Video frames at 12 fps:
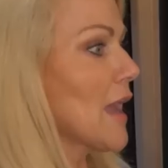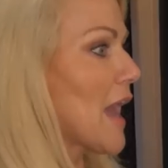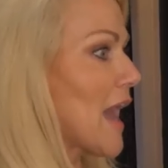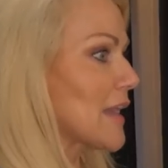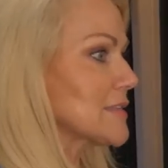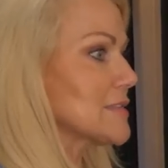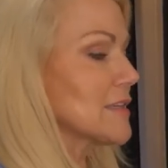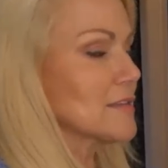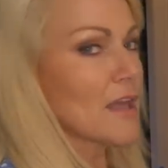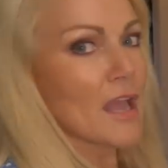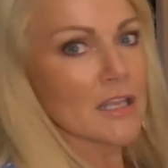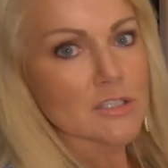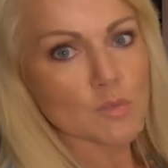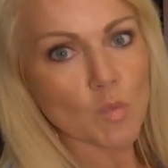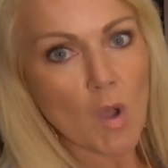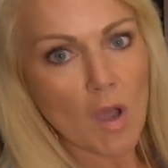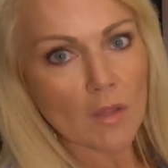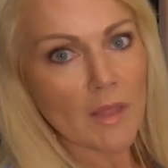Accent lights,
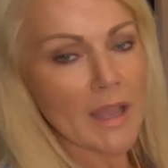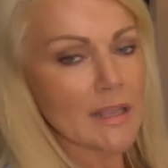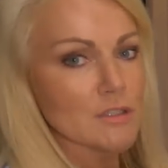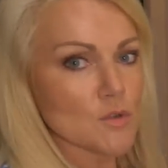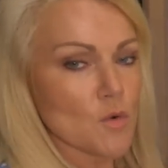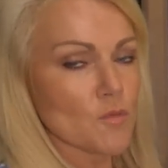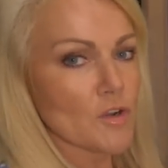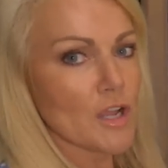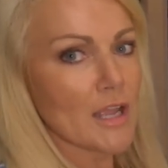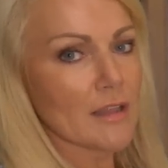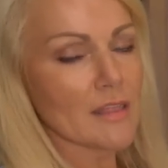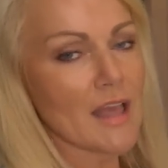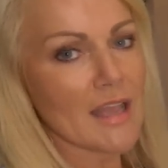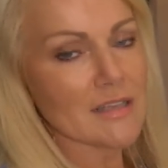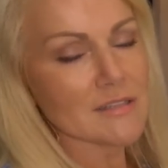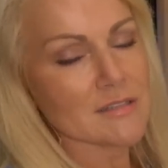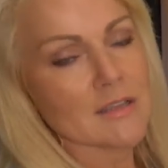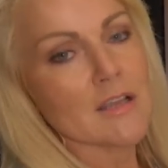wall lights, overhead
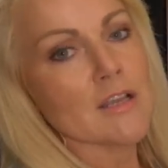lights.